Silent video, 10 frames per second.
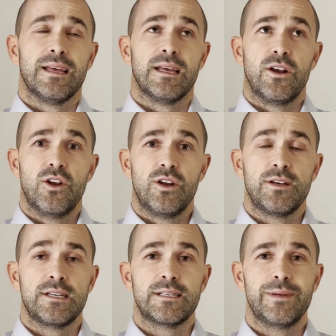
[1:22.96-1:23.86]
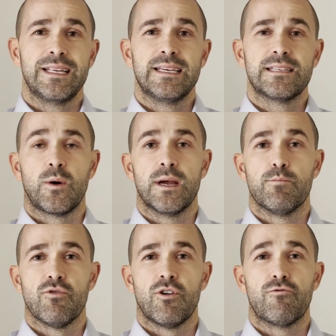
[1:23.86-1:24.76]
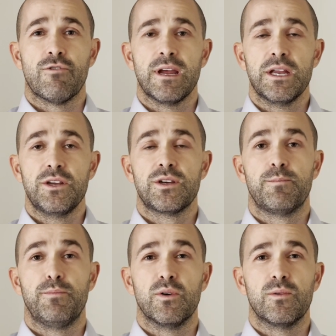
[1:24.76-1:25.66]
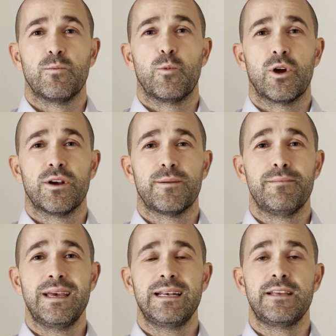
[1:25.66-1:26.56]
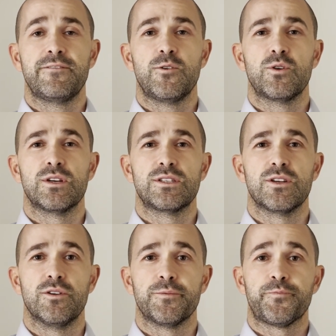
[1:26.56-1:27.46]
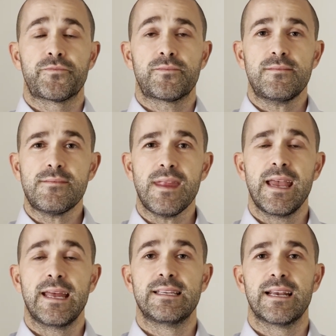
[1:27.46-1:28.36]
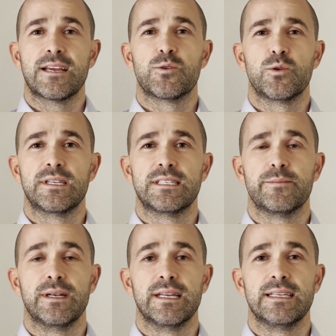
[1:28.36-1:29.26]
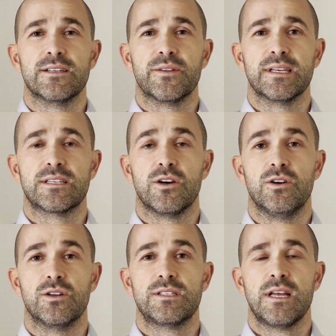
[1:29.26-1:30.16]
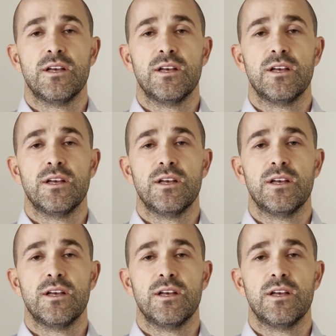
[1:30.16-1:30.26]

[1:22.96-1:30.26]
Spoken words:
learning disability is quite a broad range, but we're going to mainly focus on intellectual disabilities on this course.